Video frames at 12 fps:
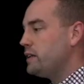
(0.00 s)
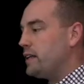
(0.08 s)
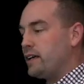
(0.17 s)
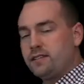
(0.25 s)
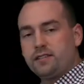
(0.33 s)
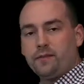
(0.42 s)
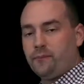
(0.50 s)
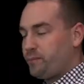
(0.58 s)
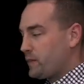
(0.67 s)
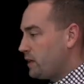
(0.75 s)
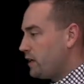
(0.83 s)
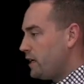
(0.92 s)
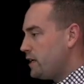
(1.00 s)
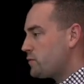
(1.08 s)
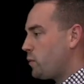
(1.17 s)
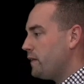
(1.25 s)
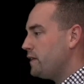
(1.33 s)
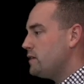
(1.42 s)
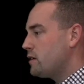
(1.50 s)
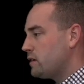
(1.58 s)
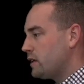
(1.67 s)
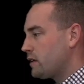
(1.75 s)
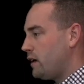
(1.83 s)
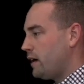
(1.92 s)
this, each one that you
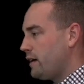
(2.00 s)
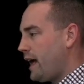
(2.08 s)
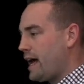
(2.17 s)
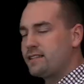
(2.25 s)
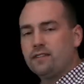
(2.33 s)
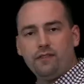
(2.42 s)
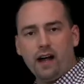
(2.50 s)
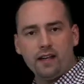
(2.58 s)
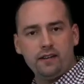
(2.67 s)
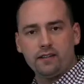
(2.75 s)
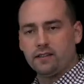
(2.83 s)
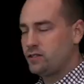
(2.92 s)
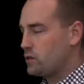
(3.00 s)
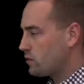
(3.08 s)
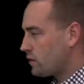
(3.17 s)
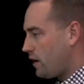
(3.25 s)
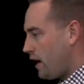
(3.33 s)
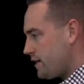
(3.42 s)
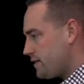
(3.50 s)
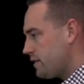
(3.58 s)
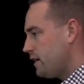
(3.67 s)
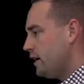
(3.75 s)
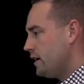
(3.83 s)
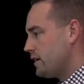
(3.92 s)
click on adds a value to the total cost.
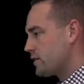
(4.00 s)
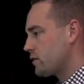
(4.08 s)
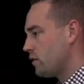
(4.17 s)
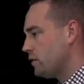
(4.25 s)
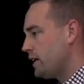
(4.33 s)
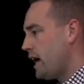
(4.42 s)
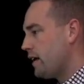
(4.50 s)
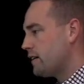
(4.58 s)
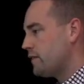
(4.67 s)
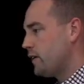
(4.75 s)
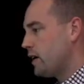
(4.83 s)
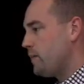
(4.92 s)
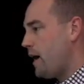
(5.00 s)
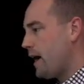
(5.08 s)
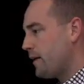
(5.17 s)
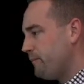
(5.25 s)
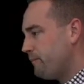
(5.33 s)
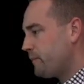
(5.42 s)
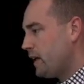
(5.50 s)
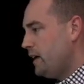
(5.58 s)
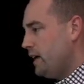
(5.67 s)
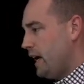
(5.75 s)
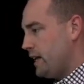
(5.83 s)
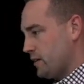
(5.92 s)
You scroll down to the very bottom
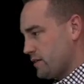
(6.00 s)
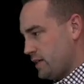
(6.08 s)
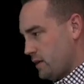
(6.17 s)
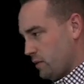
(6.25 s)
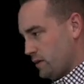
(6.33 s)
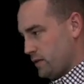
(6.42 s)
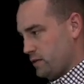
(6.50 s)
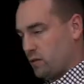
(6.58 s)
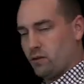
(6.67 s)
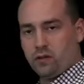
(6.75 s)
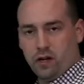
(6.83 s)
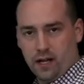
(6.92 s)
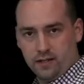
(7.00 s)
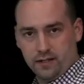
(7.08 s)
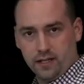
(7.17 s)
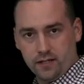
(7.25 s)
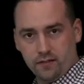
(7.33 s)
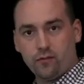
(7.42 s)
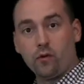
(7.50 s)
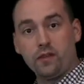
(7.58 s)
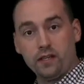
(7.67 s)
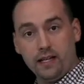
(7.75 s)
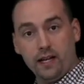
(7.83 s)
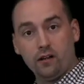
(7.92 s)
and you'll see what the total cost is for
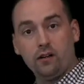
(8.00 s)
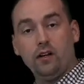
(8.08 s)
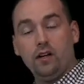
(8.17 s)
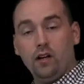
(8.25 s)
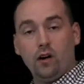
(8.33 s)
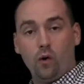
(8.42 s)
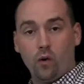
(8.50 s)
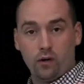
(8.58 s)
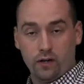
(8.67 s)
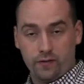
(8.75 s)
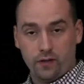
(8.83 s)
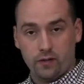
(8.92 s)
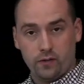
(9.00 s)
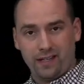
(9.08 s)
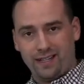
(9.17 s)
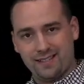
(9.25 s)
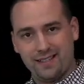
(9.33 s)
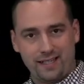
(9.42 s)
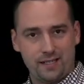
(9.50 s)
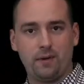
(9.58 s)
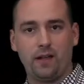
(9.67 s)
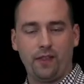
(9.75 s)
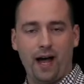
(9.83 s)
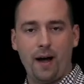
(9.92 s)
the year, or if you're doing a
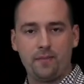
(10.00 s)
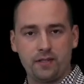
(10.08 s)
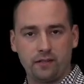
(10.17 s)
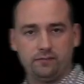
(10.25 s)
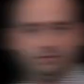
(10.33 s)
6-month option.